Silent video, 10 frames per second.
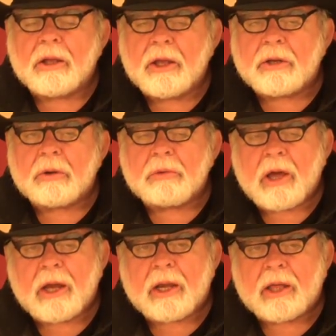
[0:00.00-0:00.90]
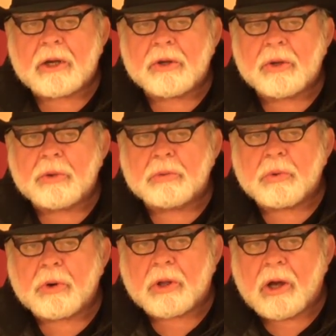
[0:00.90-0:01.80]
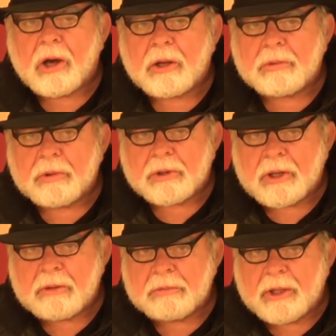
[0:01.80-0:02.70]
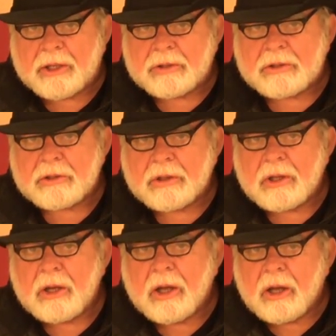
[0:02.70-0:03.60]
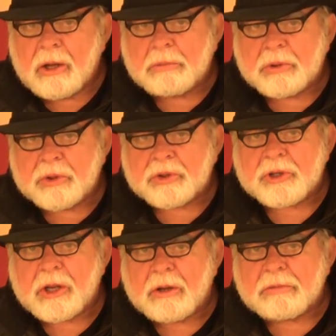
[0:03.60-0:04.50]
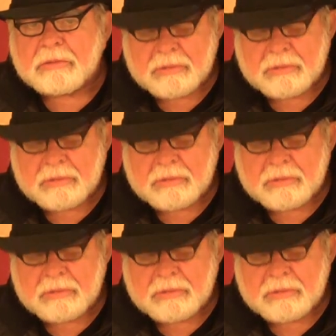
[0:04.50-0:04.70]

get a right attitude toward God, what that means. Humble yourself.